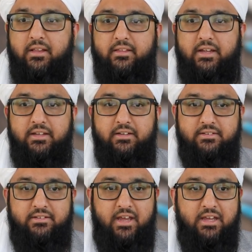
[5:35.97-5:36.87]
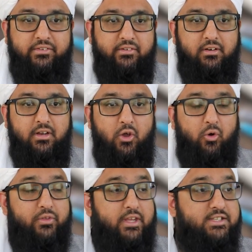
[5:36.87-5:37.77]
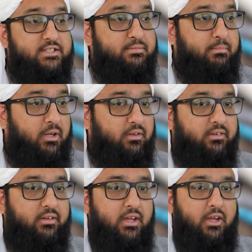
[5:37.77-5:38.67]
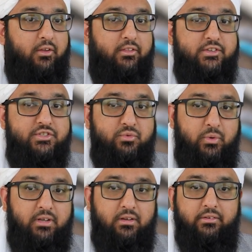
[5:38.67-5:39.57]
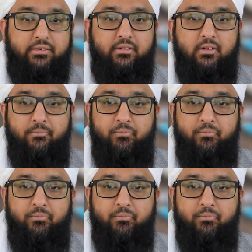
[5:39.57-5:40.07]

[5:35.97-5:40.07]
they tasted or they smelt the sweetness